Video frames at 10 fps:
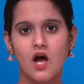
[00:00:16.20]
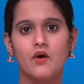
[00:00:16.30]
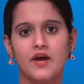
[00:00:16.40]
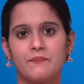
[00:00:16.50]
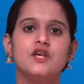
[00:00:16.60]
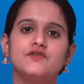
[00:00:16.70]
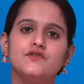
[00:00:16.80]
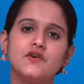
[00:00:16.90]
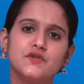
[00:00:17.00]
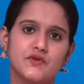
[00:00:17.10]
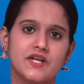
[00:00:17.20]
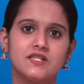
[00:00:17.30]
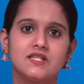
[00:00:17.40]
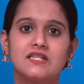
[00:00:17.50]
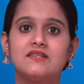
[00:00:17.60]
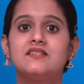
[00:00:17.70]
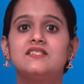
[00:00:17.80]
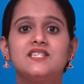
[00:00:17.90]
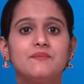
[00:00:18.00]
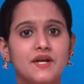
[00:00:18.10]
Okay, so students, the
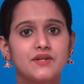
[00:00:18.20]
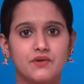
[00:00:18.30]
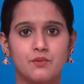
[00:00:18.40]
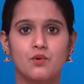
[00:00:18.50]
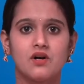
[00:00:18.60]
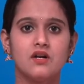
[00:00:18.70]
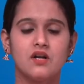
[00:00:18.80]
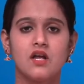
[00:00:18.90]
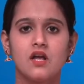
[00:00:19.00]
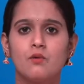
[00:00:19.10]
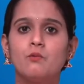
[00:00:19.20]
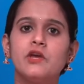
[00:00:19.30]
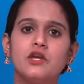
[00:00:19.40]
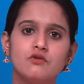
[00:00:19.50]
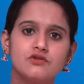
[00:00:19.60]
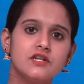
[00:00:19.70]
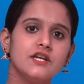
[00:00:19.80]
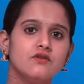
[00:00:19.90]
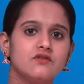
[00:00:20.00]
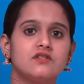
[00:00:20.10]
symmetry word we usually
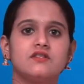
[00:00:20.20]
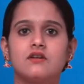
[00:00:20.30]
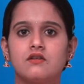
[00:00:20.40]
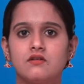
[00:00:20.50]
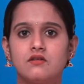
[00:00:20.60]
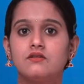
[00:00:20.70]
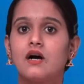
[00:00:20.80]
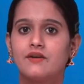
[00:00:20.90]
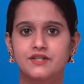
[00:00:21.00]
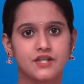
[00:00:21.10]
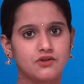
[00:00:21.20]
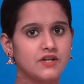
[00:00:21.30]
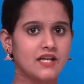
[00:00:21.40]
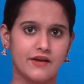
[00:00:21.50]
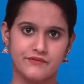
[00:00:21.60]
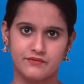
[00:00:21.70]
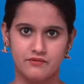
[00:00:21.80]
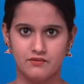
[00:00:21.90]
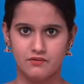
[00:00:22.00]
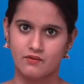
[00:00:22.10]
use in our day-to-day life,
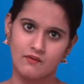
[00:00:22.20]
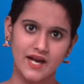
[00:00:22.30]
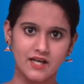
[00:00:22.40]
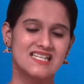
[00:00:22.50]
right?